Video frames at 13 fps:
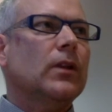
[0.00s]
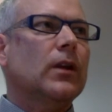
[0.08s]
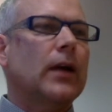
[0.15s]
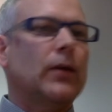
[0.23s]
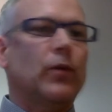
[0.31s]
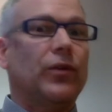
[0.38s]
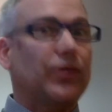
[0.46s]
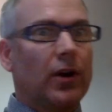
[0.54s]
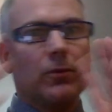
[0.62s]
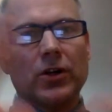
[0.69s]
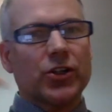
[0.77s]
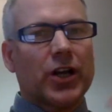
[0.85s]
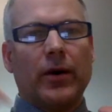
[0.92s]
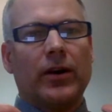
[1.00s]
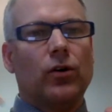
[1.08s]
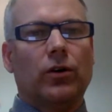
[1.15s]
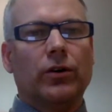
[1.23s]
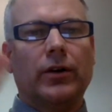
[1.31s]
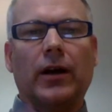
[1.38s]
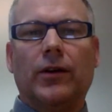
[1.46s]
And with so much going
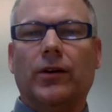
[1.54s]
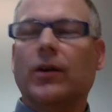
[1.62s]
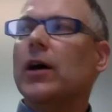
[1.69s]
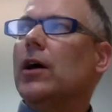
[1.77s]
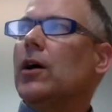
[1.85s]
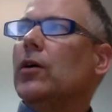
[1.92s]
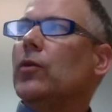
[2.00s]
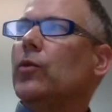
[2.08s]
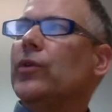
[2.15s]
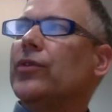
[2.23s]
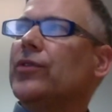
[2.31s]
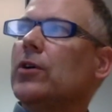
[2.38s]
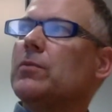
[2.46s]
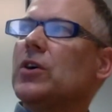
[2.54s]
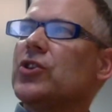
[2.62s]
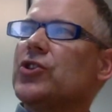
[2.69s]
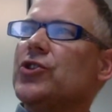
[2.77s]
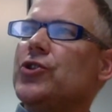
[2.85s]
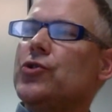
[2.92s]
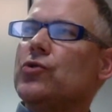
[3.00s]
on and with so much
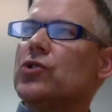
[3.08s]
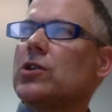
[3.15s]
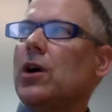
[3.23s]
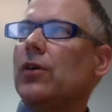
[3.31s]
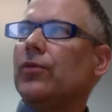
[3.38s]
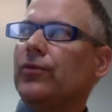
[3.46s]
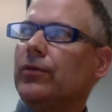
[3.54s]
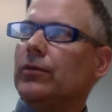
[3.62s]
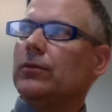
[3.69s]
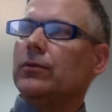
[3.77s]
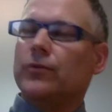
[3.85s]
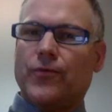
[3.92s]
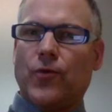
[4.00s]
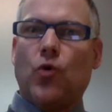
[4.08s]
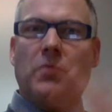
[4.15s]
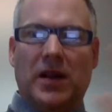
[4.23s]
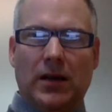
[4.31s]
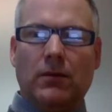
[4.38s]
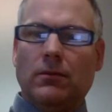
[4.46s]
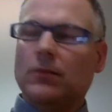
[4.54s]
new stuff
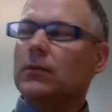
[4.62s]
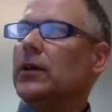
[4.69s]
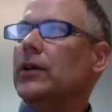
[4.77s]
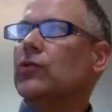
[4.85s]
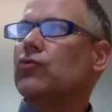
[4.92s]
forming, it's